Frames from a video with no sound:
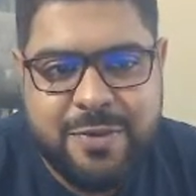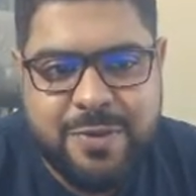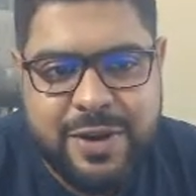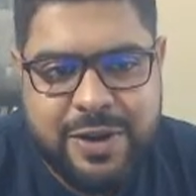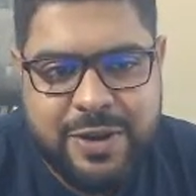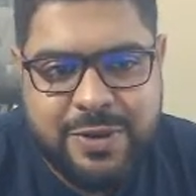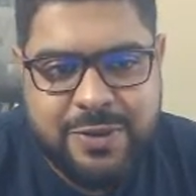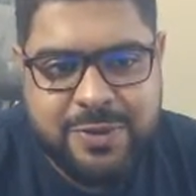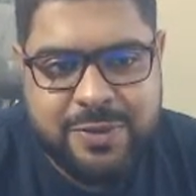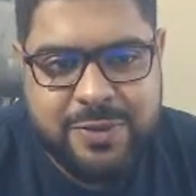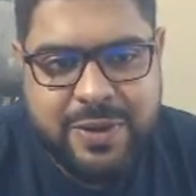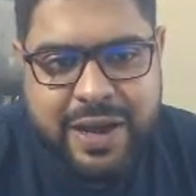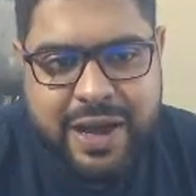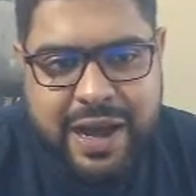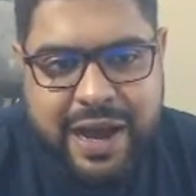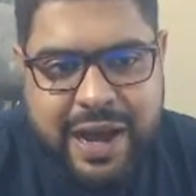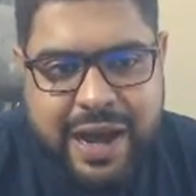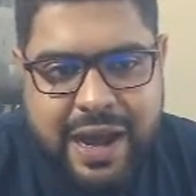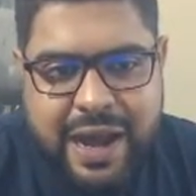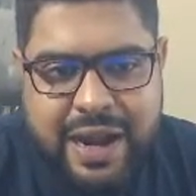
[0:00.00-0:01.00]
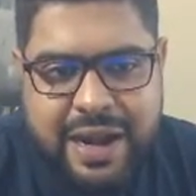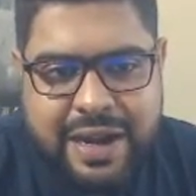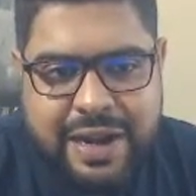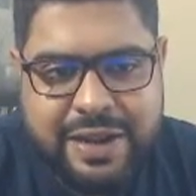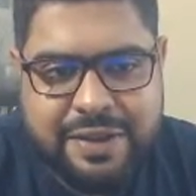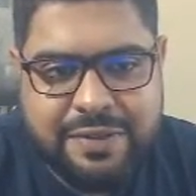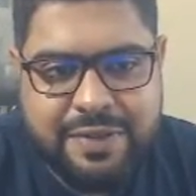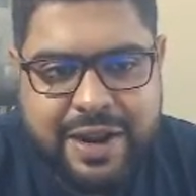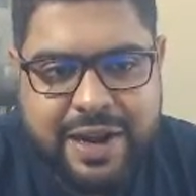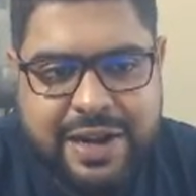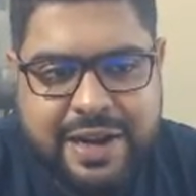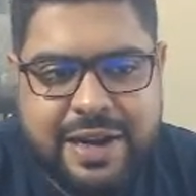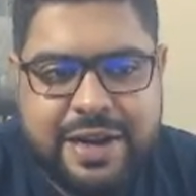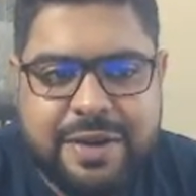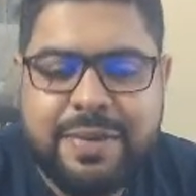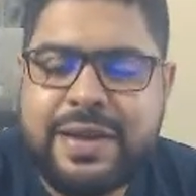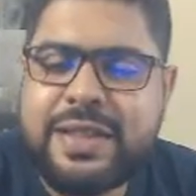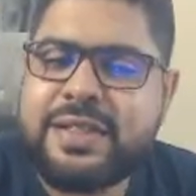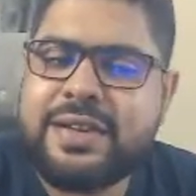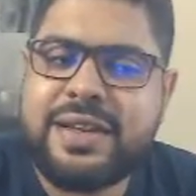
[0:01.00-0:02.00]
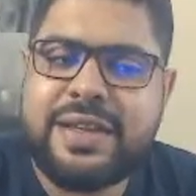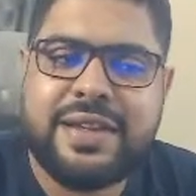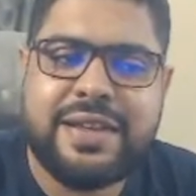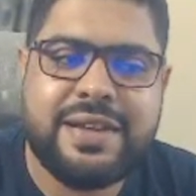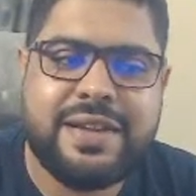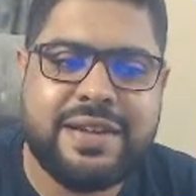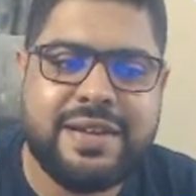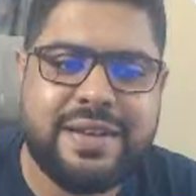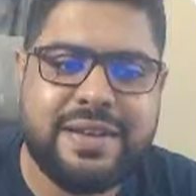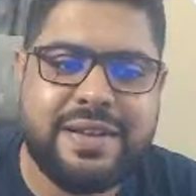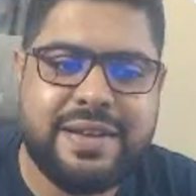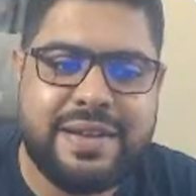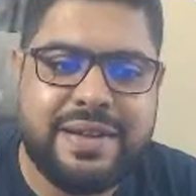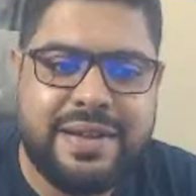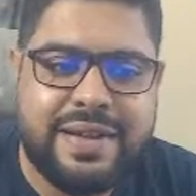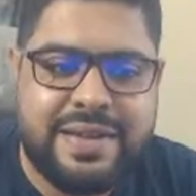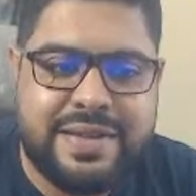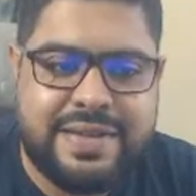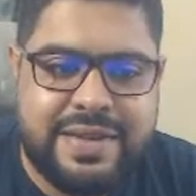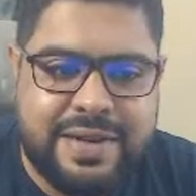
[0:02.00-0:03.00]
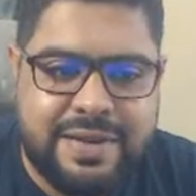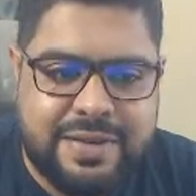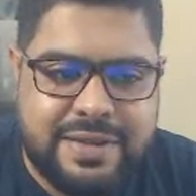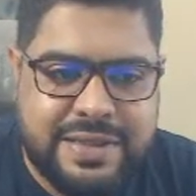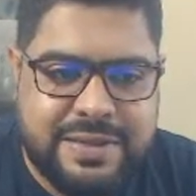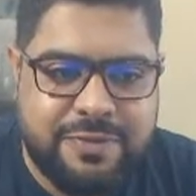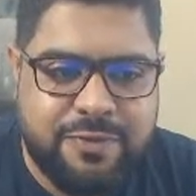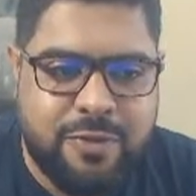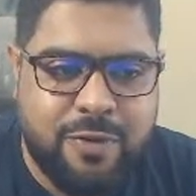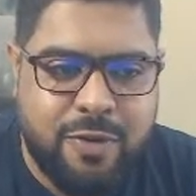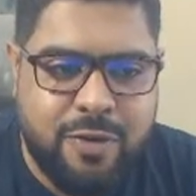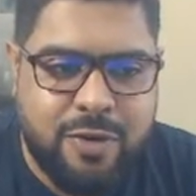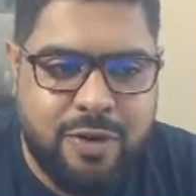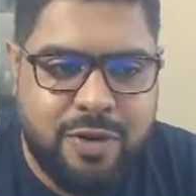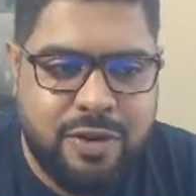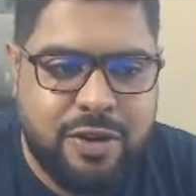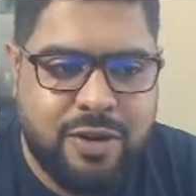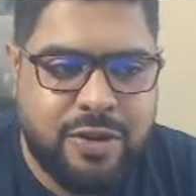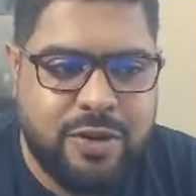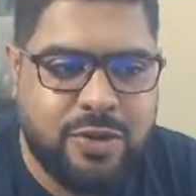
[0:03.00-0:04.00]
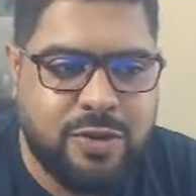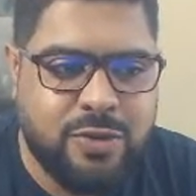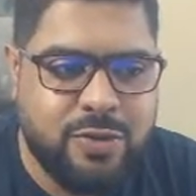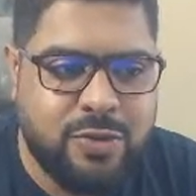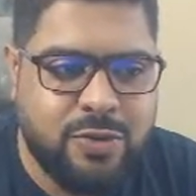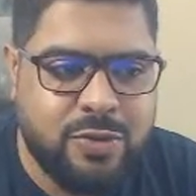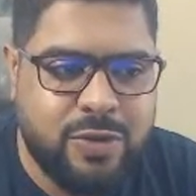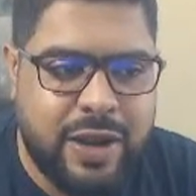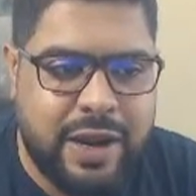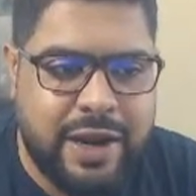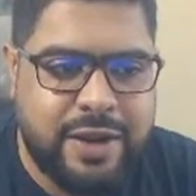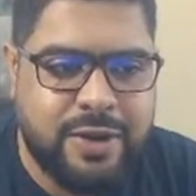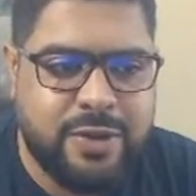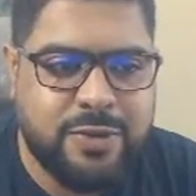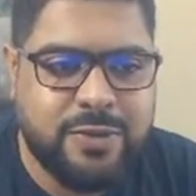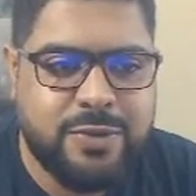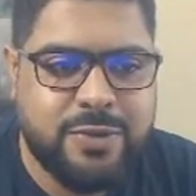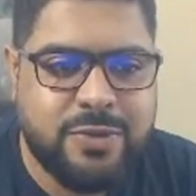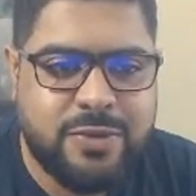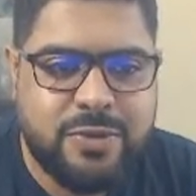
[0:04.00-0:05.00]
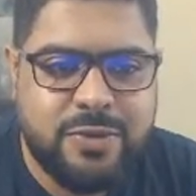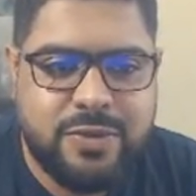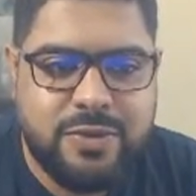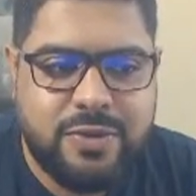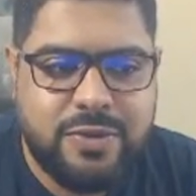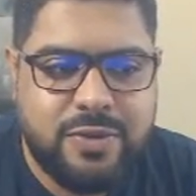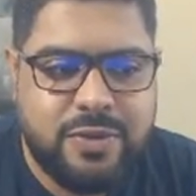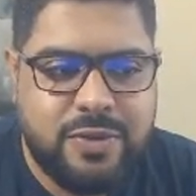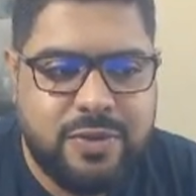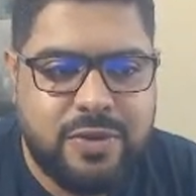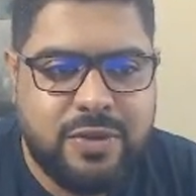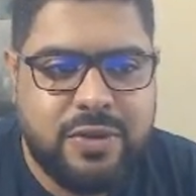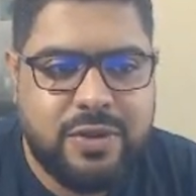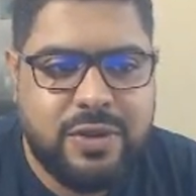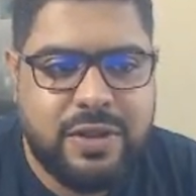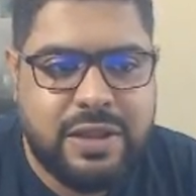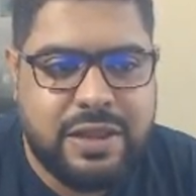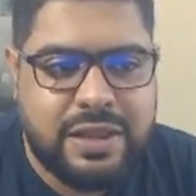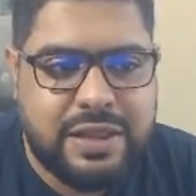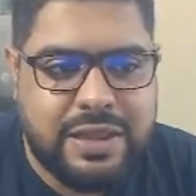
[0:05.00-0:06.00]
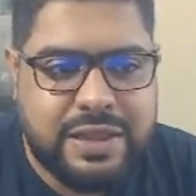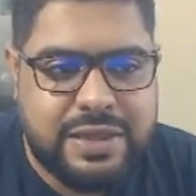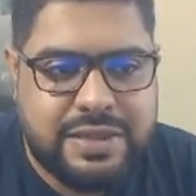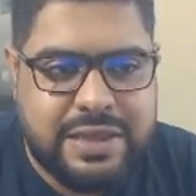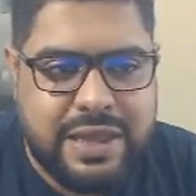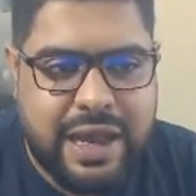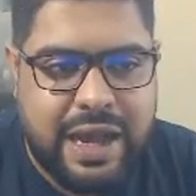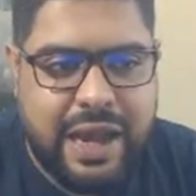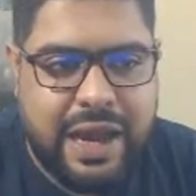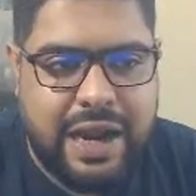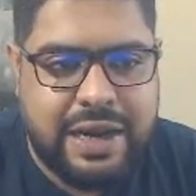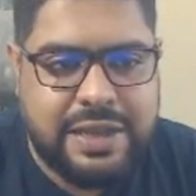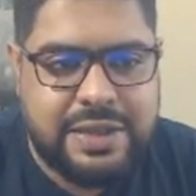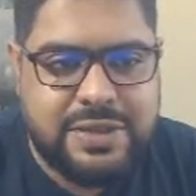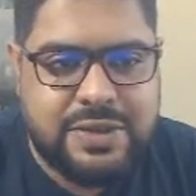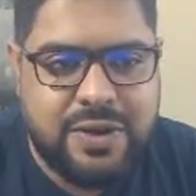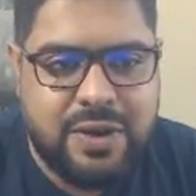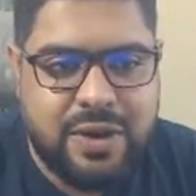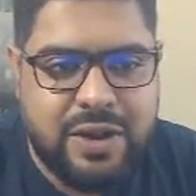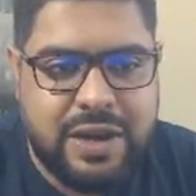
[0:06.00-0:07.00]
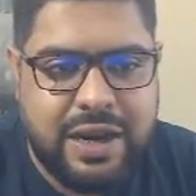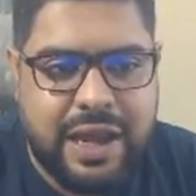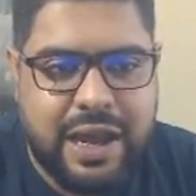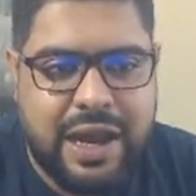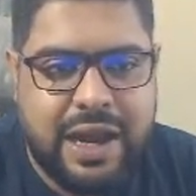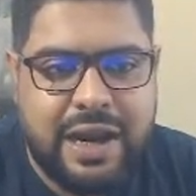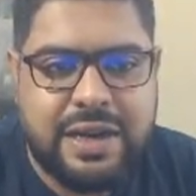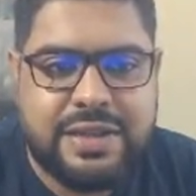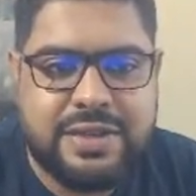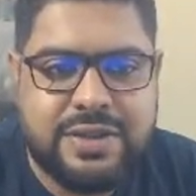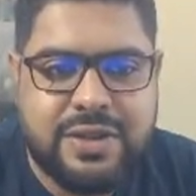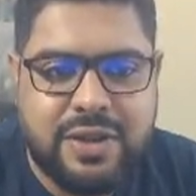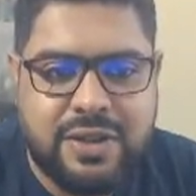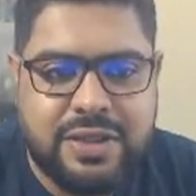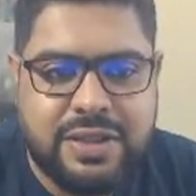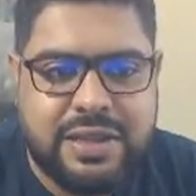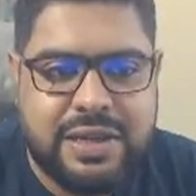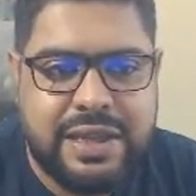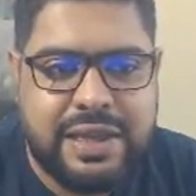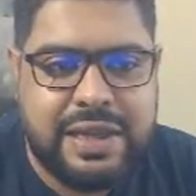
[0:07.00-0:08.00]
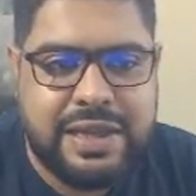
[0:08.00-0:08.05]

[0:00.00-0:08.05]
to r divided by 3. So 4, 2 and 2. This r is gone, 3,